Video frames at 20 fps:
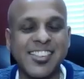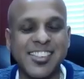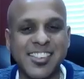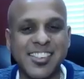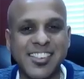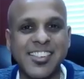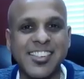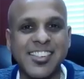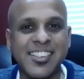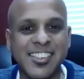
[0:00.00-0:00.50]

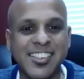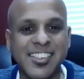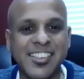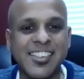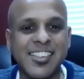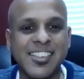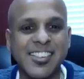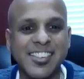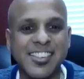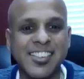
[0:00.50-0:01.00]

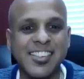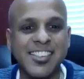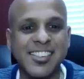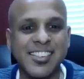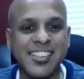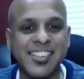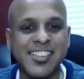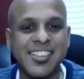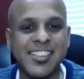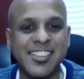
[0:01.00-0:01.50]

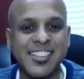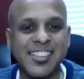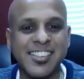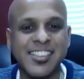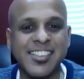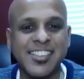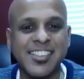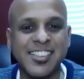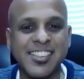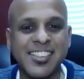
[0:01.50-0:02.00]

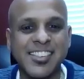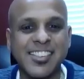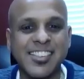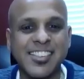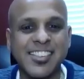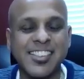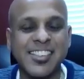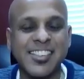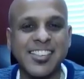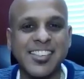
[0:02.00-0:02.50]

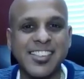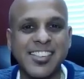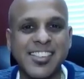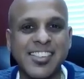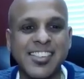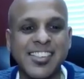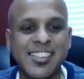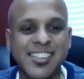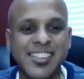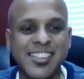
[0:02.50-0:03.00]

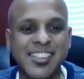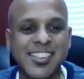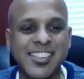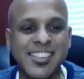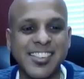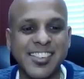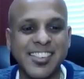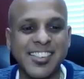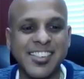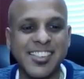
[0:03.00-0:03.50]

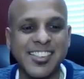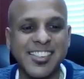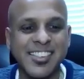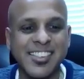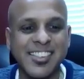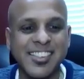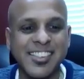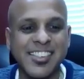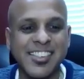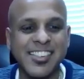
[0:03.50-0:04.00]

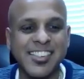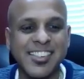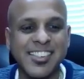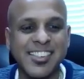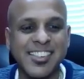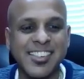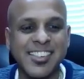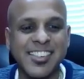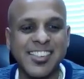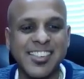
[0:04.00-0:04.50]

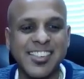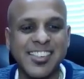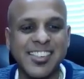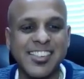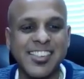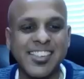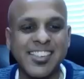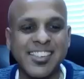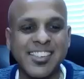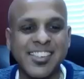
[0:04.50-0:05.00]

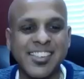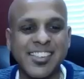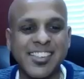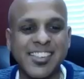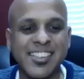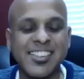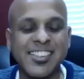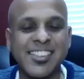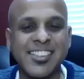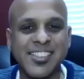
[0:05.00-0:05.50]

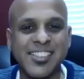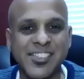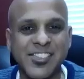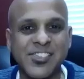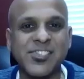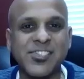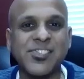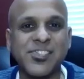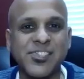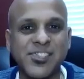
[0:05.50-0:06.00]

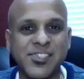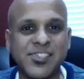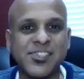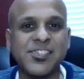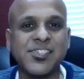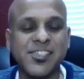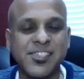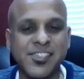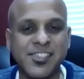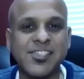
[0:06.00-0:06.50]

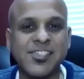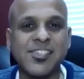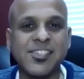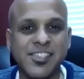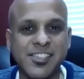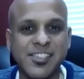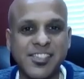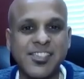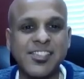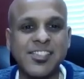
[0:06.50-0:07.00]

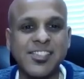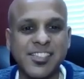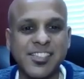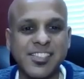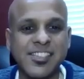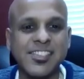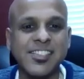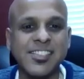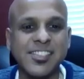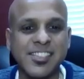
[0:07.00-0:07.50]

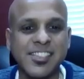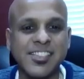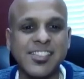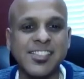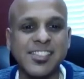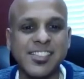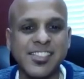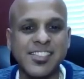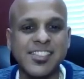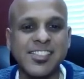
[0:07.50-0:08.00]
The person shown says nothing.